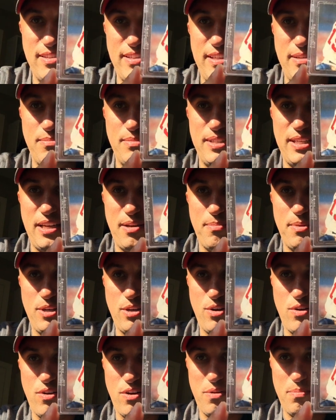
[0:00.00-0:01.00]
Tim Salmon
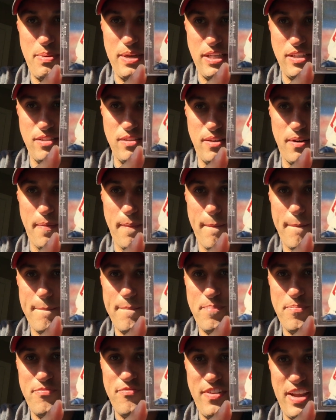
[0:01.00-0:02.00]
card picture.
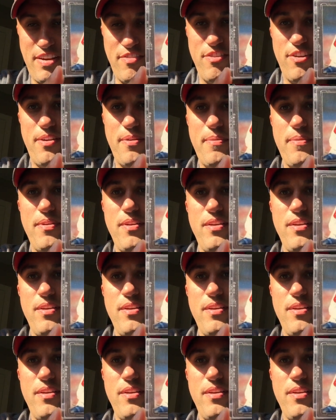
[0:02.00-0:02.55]
Favorite.